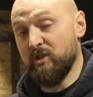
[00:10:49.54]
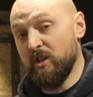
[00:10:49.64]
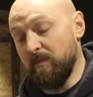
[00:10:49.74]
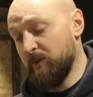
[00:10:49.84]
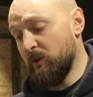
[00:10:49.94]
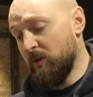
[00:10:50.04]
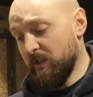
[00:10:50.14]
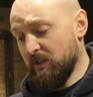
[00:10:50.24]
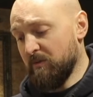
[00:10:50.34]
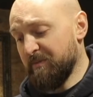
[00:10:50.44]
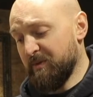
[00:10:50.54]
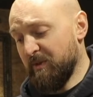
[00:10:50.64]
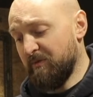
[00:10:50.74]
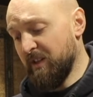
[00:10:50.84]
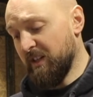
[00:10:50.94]
cheap saw, this comes
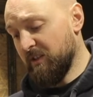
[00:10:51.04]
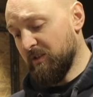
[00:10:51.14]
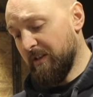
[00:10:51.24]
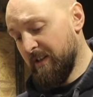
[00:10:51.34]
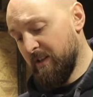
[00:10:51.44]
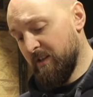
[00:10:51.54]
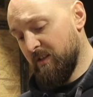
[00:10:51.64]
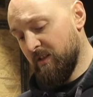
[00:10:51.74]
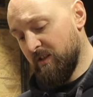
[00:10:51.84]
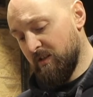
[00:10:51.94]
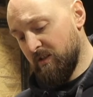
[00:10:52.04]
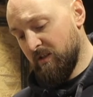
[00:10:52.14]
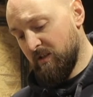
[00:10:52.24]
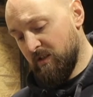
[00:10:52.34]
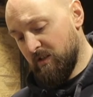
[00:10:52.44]
with really good
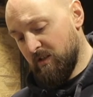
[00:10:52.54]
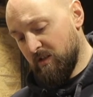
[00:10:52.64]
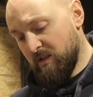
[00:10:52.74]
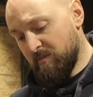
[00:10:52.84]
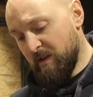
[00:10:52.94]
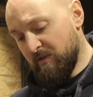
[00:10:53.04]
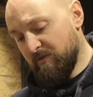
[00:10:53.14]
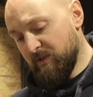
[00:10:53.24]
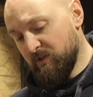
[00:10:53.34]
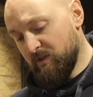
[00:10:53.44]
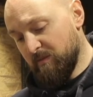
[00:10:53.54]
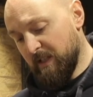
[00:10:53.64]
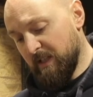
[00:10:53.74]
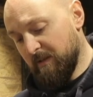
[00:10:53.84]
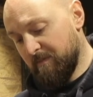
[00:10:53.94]
amount of
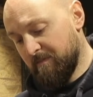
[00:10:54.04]
adjustability.